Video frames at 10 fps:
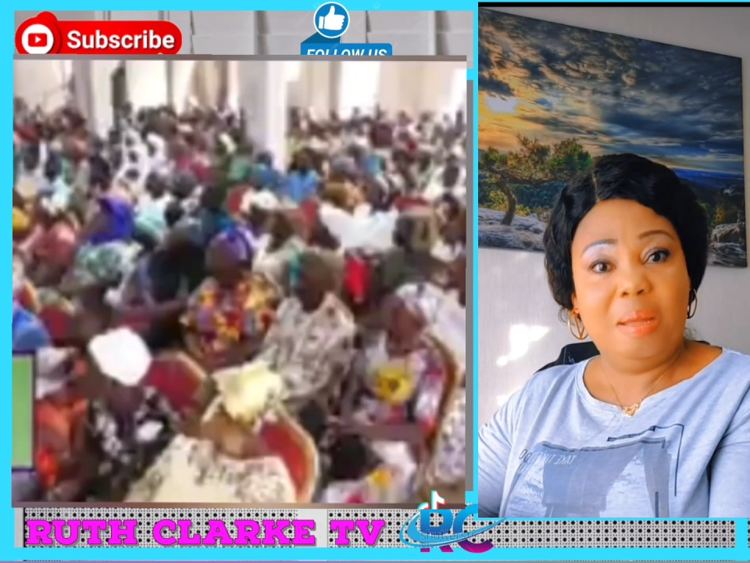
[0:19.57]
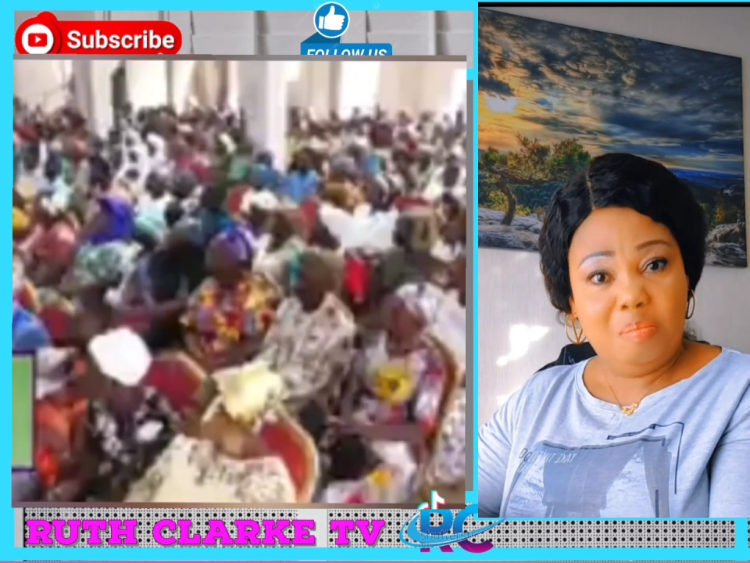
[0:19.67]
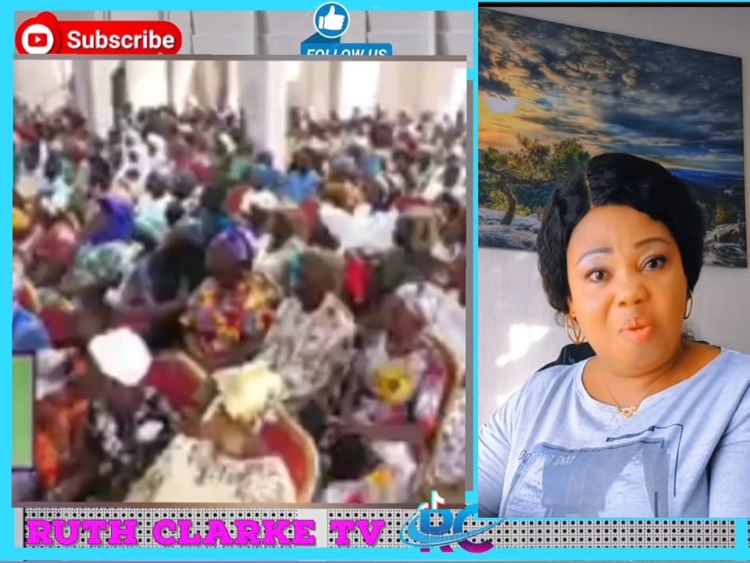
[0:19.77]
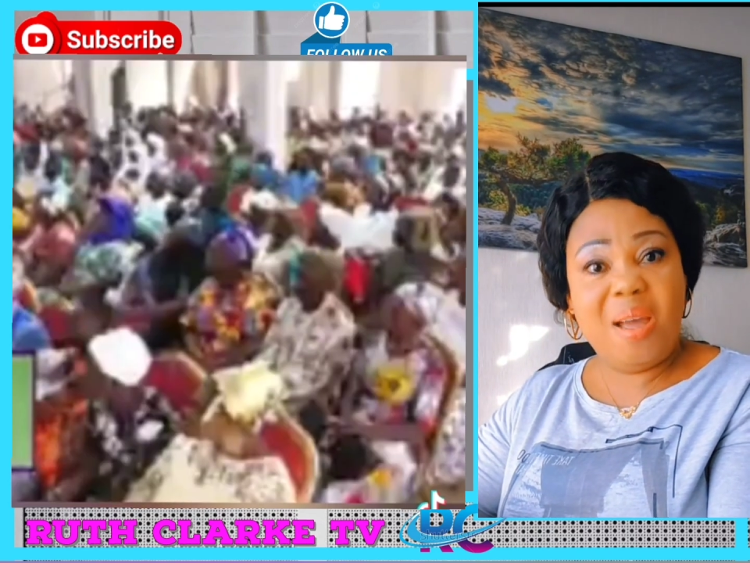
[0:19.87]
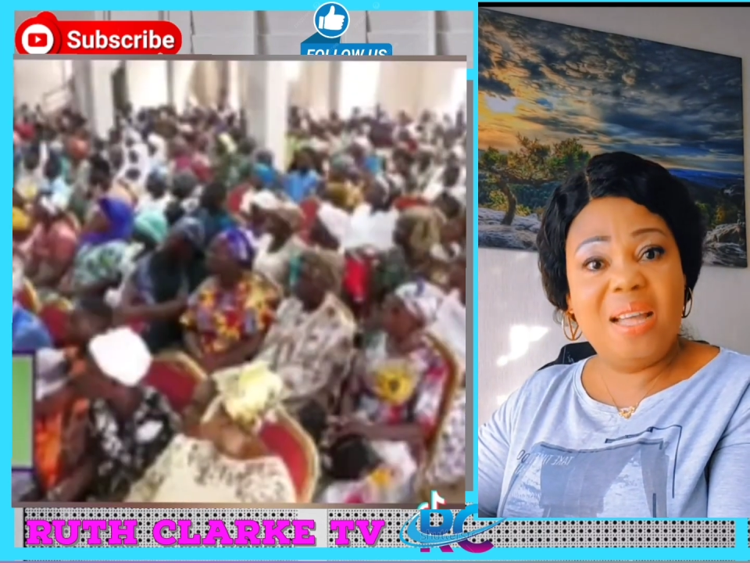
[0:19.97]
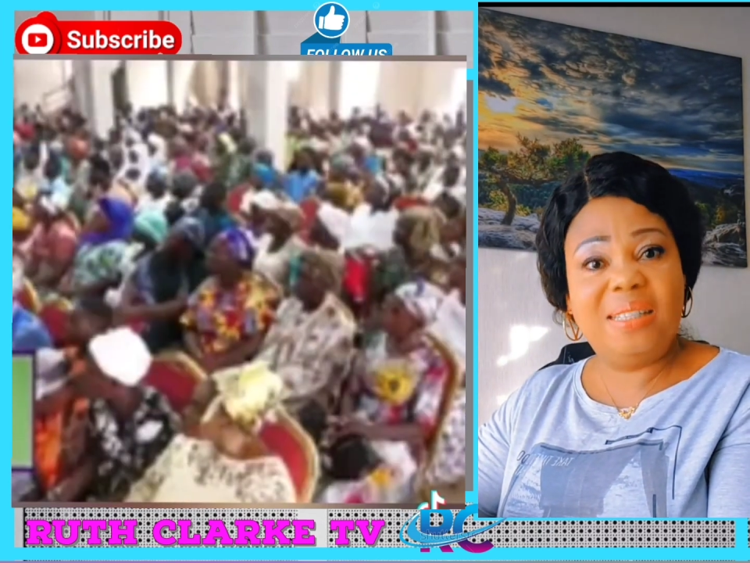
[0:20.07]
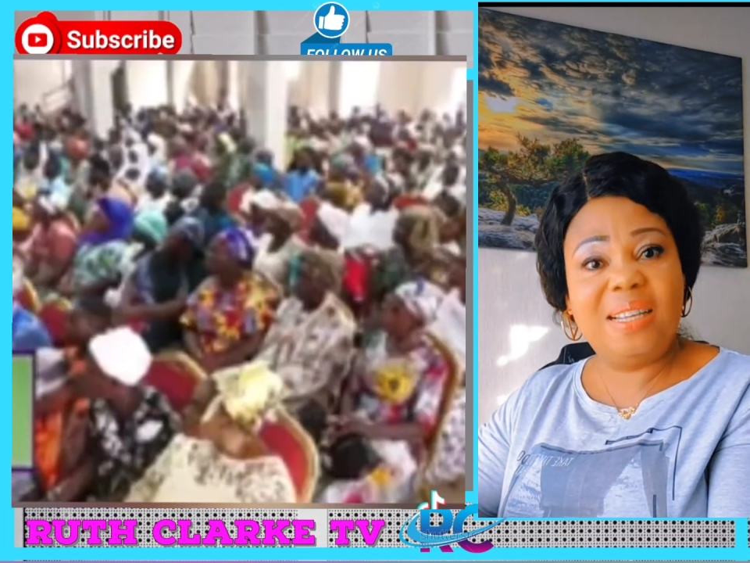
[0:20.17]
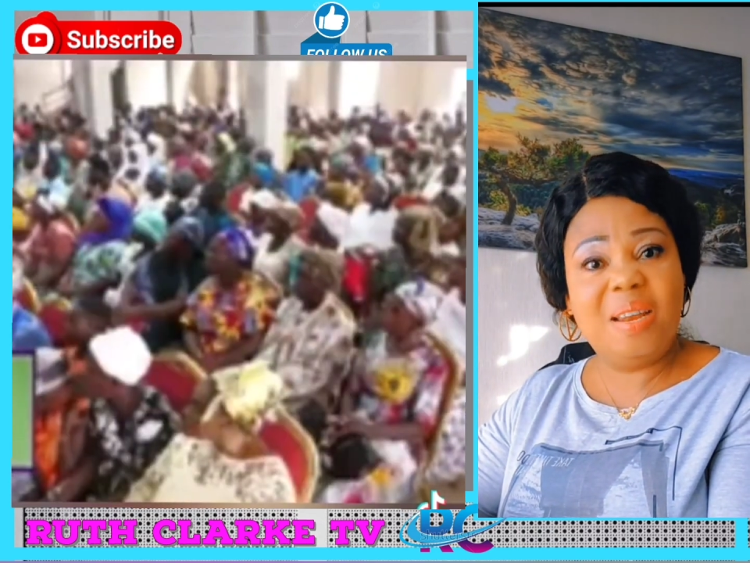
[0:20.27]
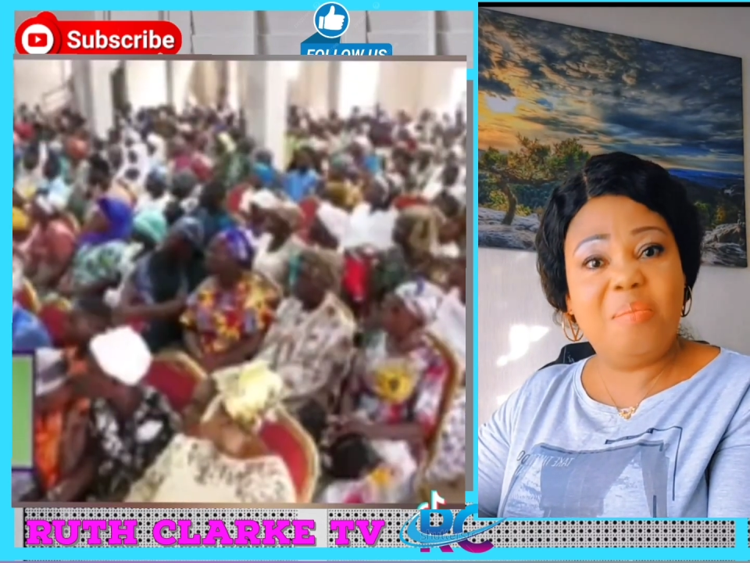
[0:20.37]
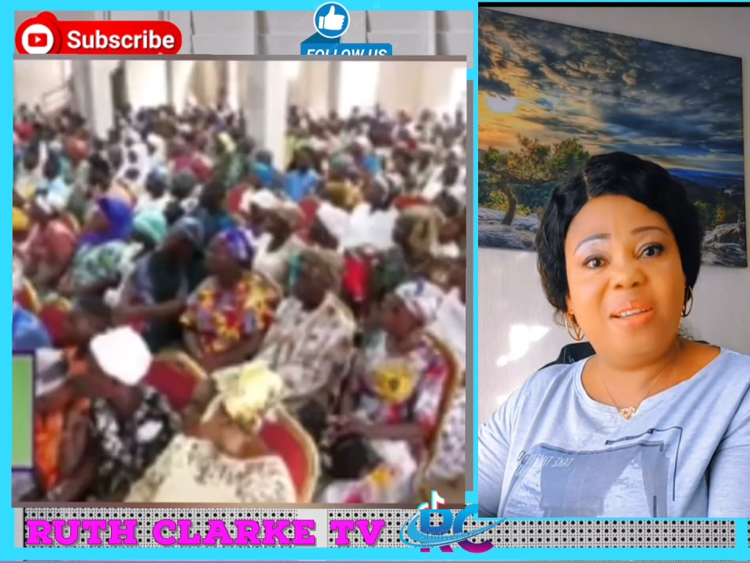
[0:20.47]
why
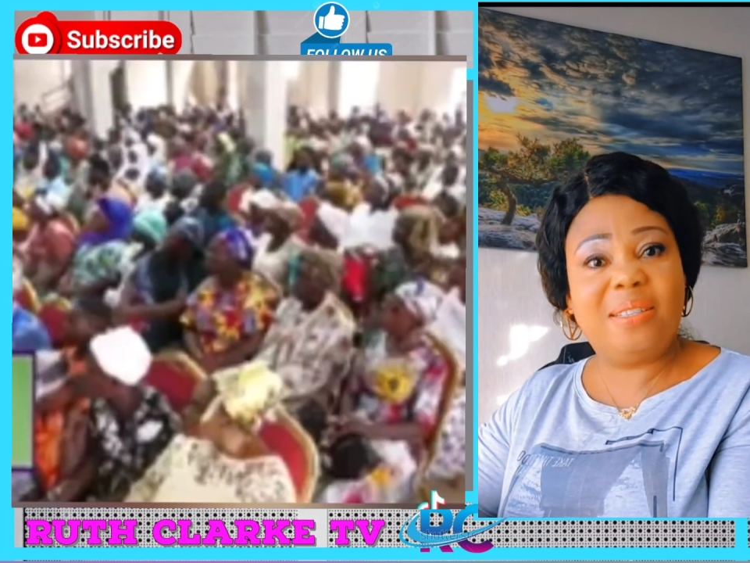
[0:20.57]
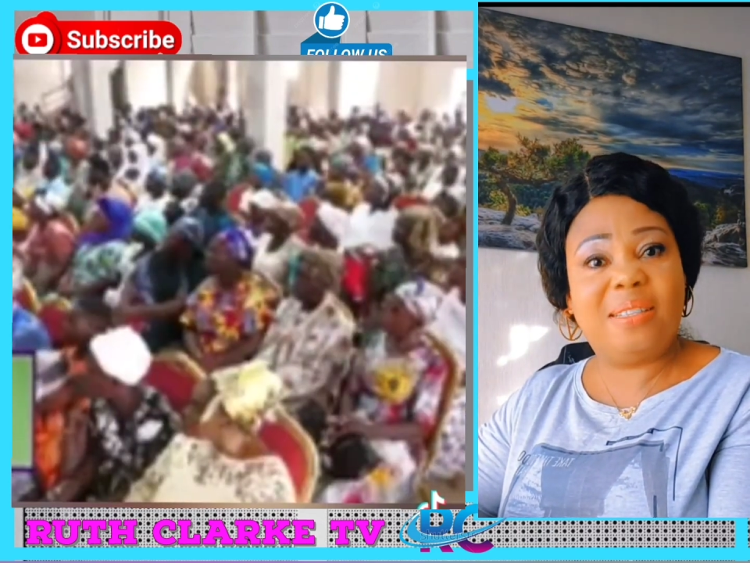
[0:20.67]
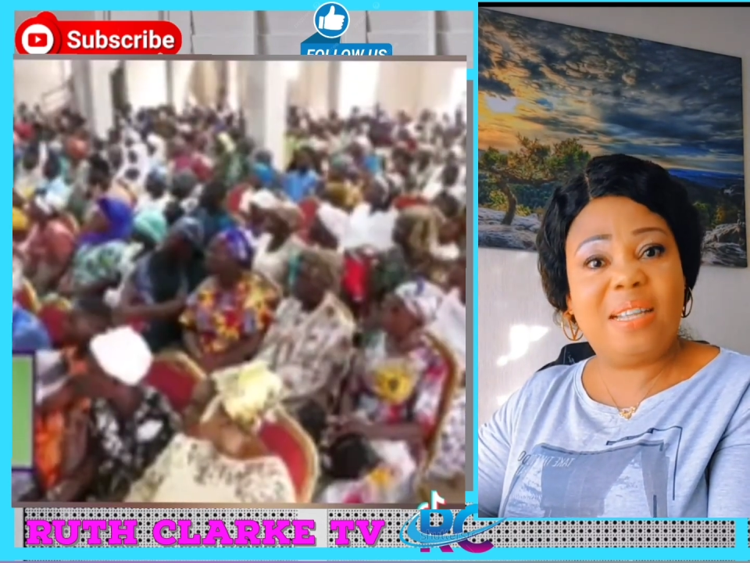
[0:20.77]
Ken